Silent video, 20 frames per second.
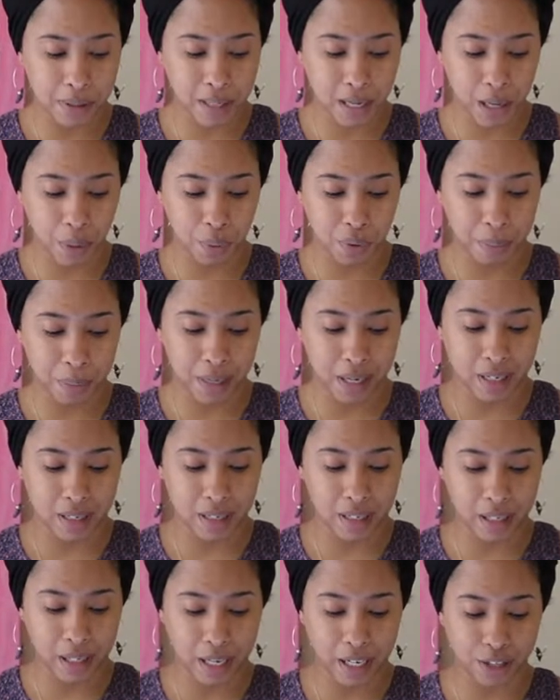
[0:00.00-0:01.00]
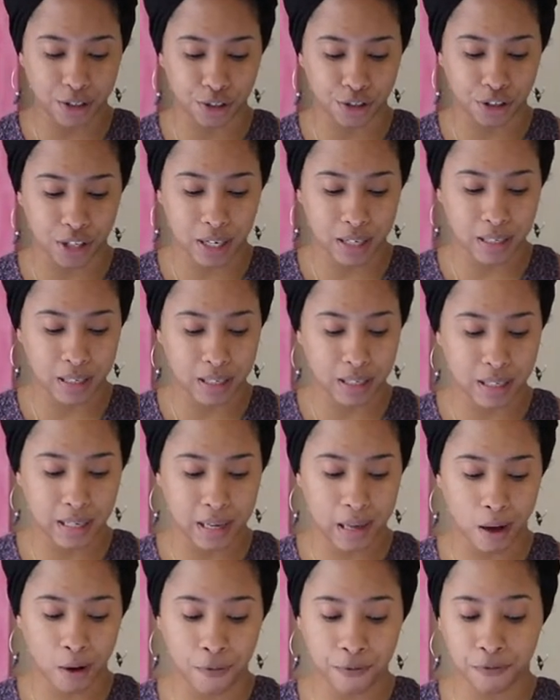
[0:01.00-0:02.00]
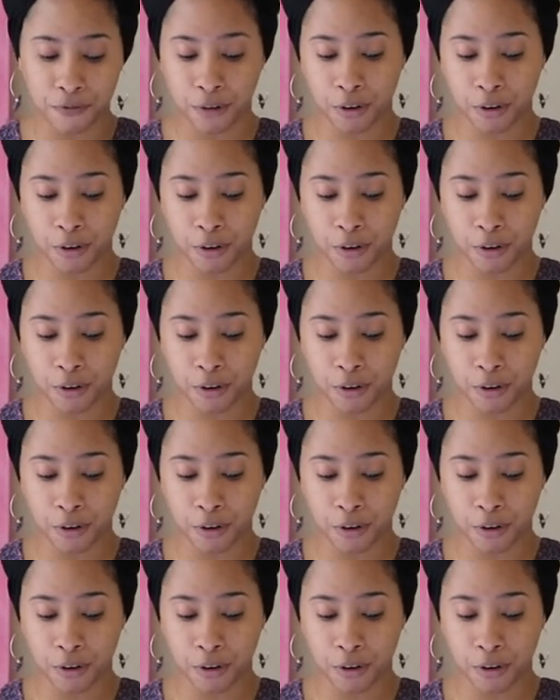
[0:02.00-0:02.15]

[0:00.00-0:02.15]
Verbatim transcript: take women into danger just to see how